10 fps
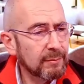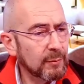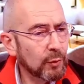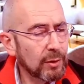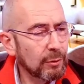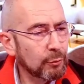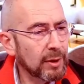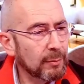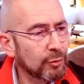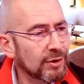are
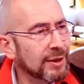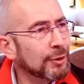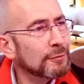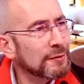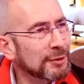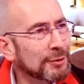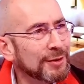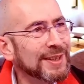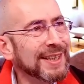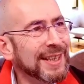pretty confident
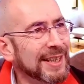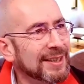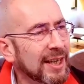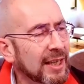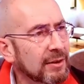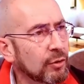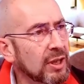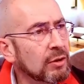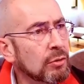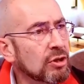that the
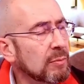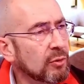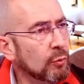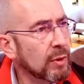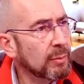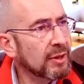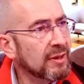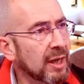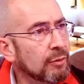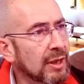internships will be
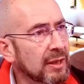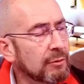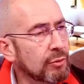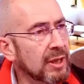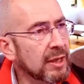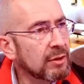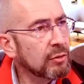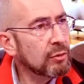directly related